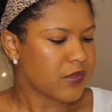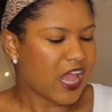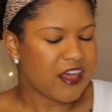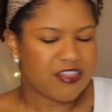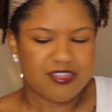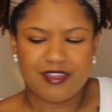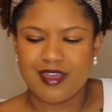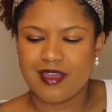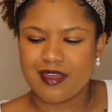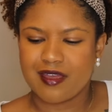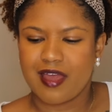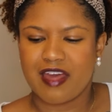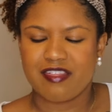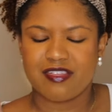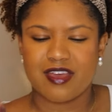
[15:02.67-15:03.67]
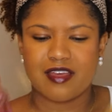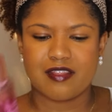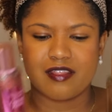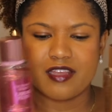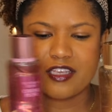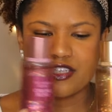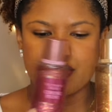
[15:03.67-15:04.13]
I think I think
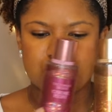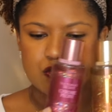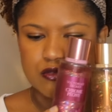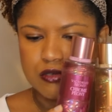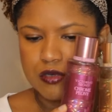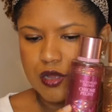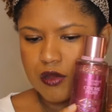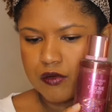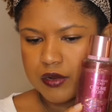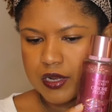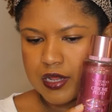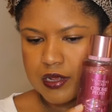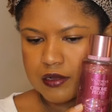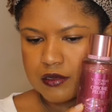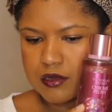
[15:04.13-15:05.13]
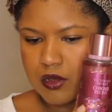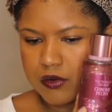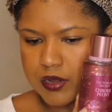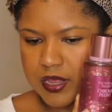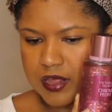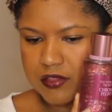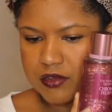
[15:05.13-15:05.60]
these two will go to go
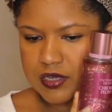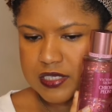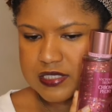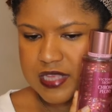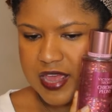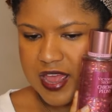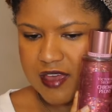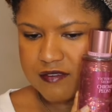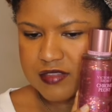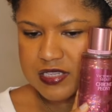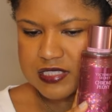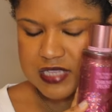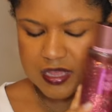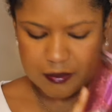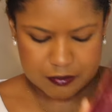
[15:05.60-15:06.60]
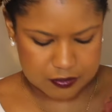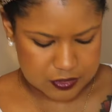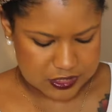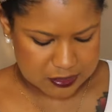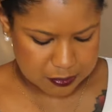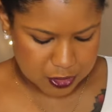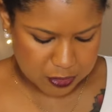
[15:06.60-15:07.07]
together because they have the same
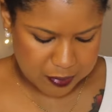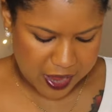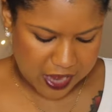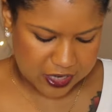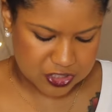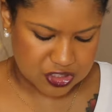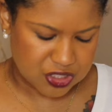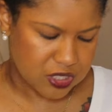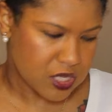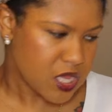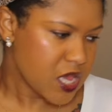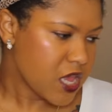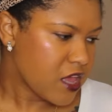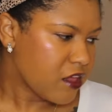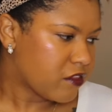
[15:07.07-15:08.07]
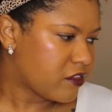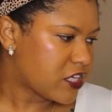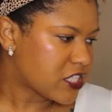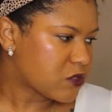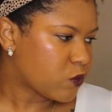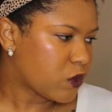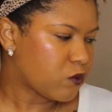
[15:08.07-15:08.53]
similar packaging.
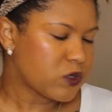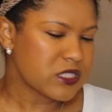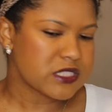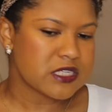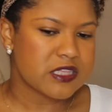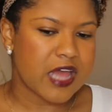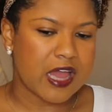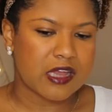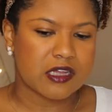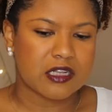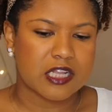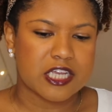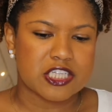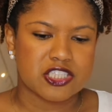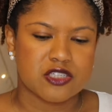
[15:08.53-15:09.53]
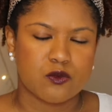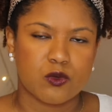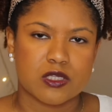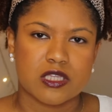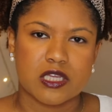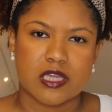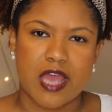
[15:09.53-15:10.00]
This one was in that collection
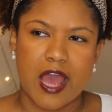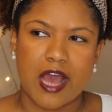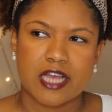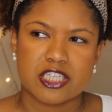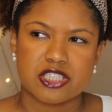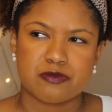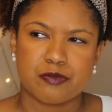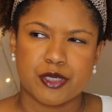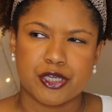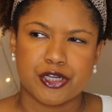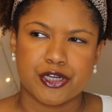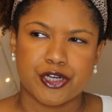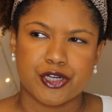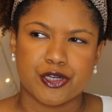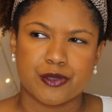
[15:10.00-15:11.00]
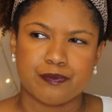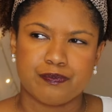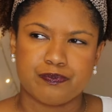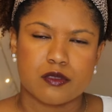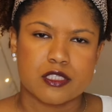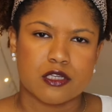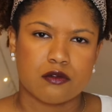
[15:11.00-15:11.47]
with the cashmere.
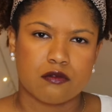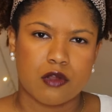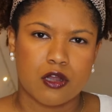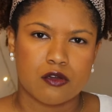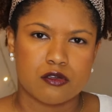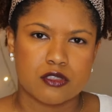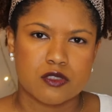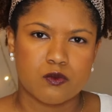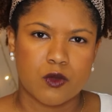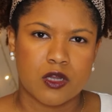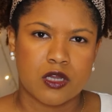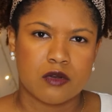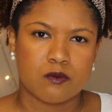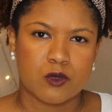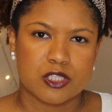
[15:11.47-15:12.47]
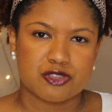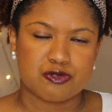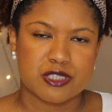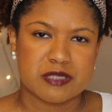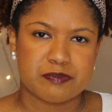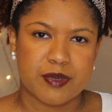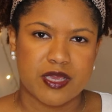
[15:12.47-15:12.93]
There was a rose one, which
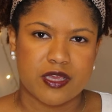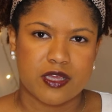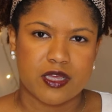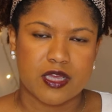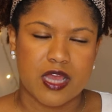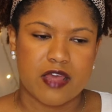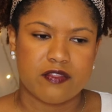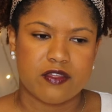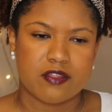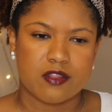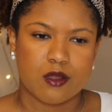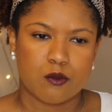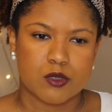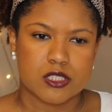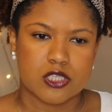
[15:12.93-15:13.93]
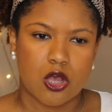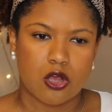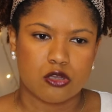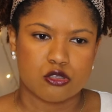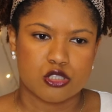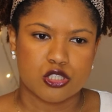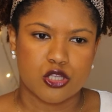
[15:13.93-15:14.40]
was pink, and then there was
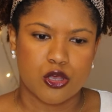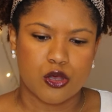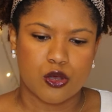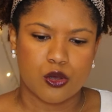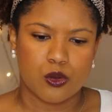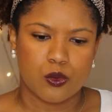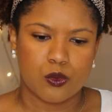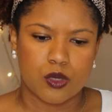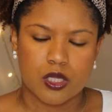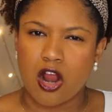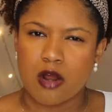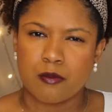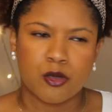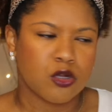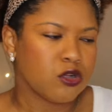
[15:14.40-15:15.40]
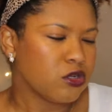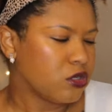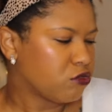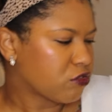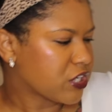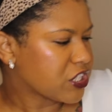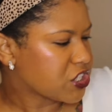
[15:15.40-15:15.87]
also
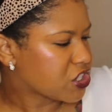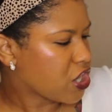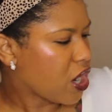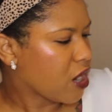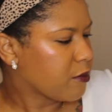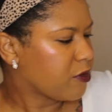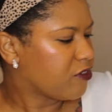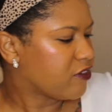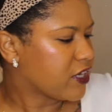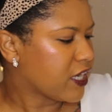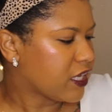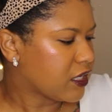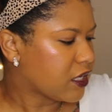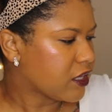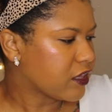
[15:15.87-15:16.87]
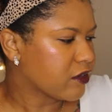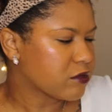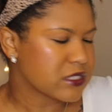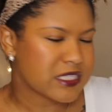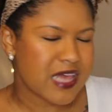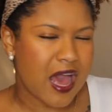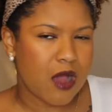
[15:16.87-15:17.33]
caramel, rich caramel vanilla. There
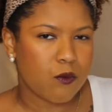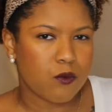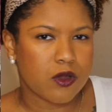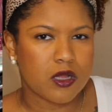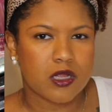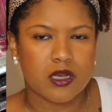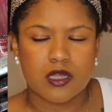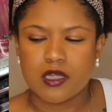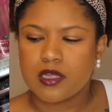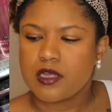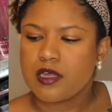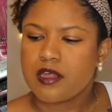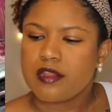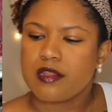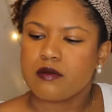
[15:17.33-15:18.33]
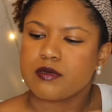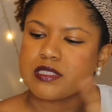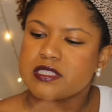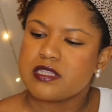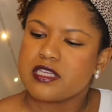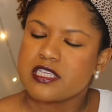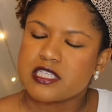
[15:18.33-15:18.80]
was that one. There
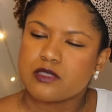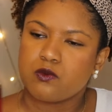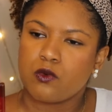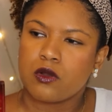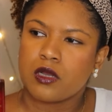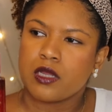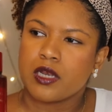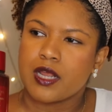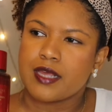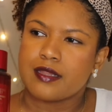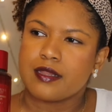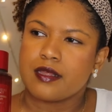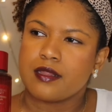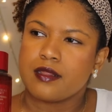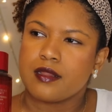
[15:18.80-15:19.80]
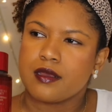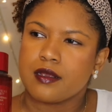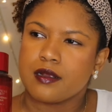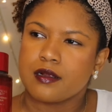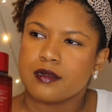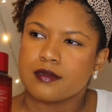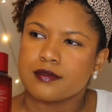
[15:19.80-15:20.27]
was this one, and then
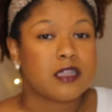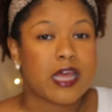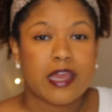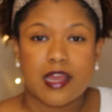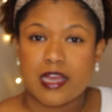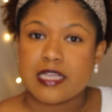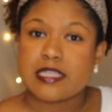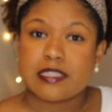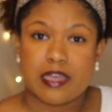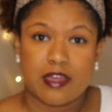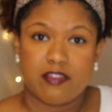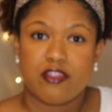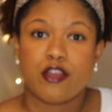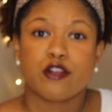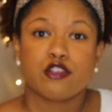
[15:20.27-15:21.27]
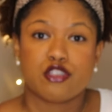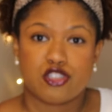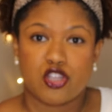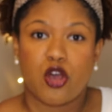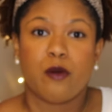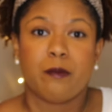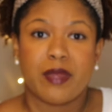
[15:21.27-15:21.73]
there, like I said, there's
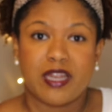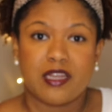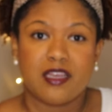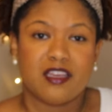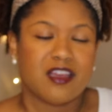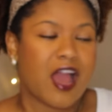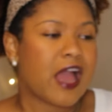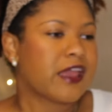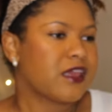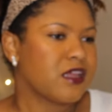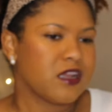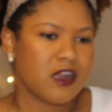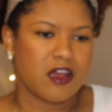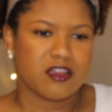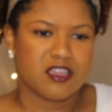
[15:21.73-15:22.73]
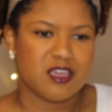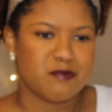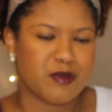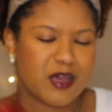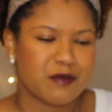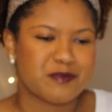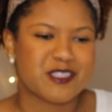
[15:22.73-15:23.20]
so many, I cannot
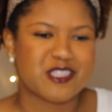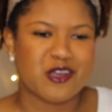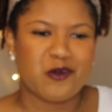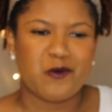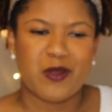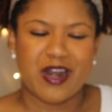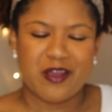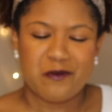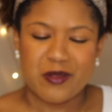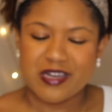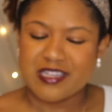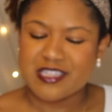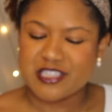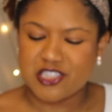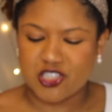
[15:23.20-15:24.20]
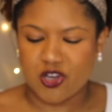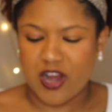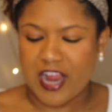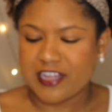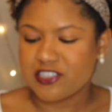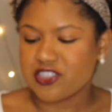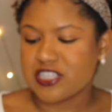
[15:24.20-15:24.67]
keep up. So when I went in store,
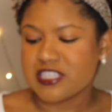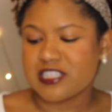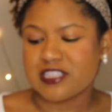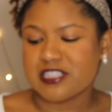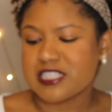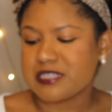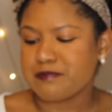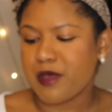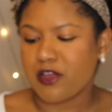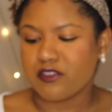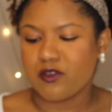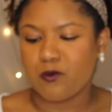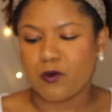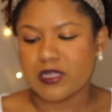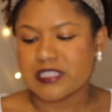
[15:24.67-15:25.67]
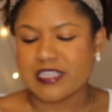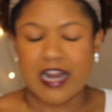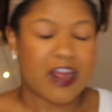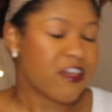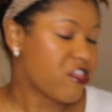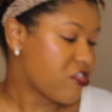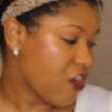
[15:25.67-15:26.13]
I just smelled the ones that
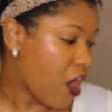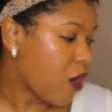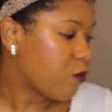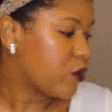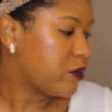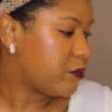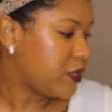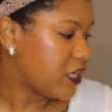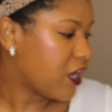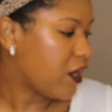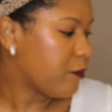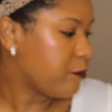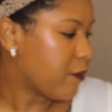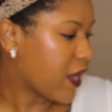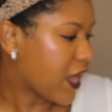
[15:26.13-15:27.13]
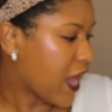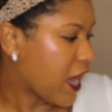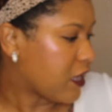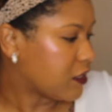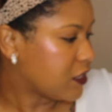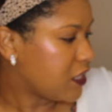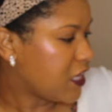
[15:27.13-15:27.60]
I thought would be up my
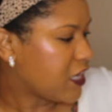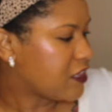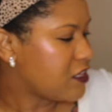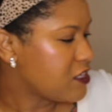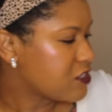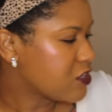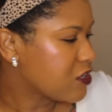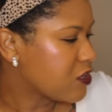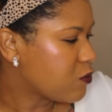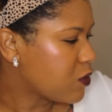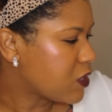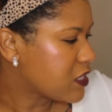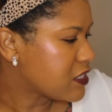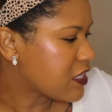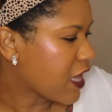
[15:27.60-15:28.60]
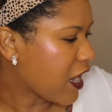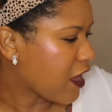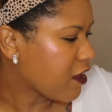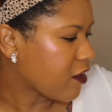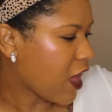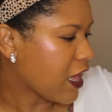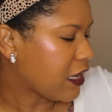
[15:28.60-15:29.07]
alley, and these are the ones that
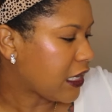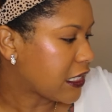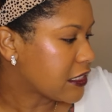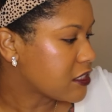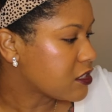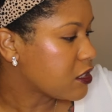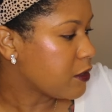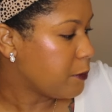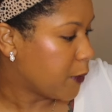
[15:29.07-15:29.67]
I, I liked the